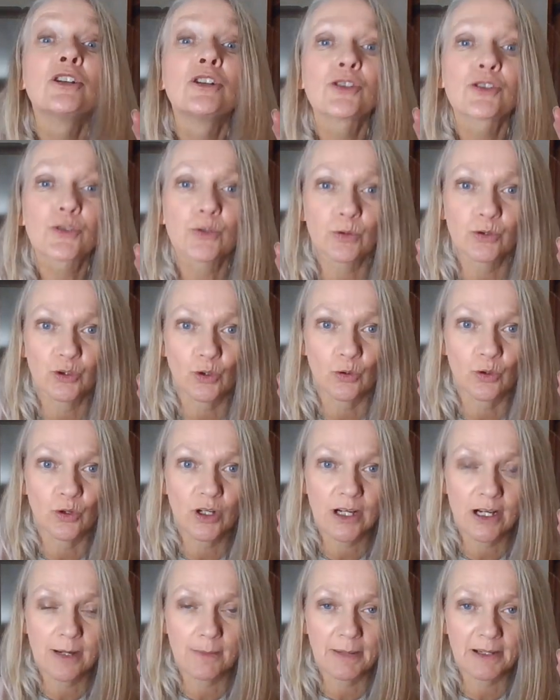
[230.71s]
So do,
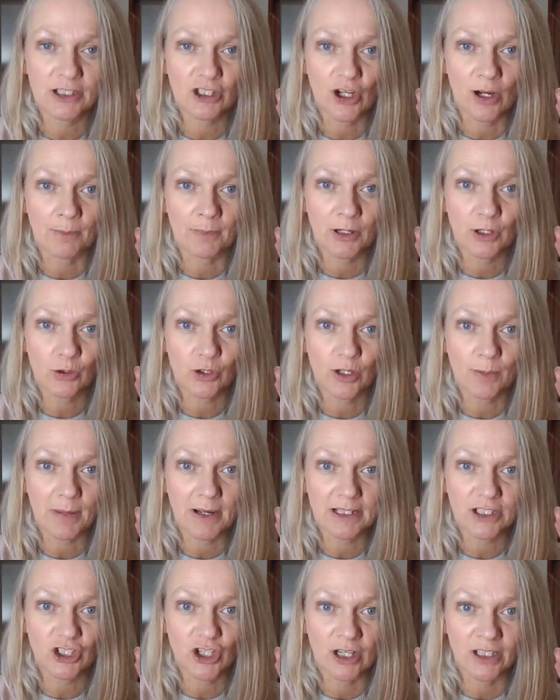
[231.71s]
good about sham, good
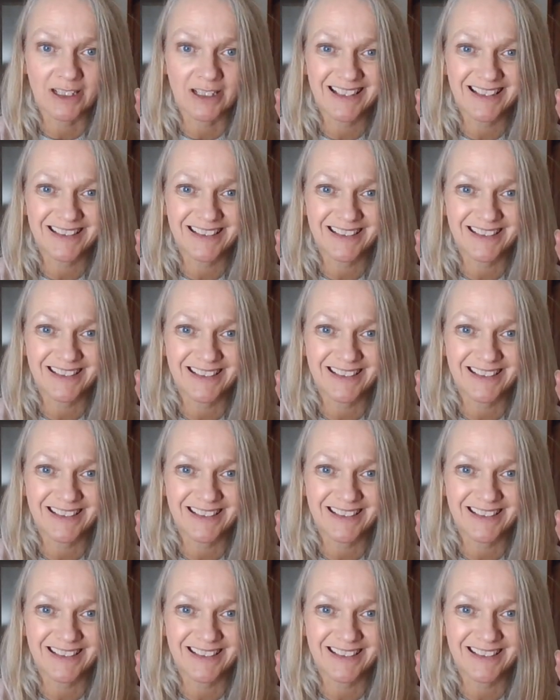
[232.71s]
about sham, nikita,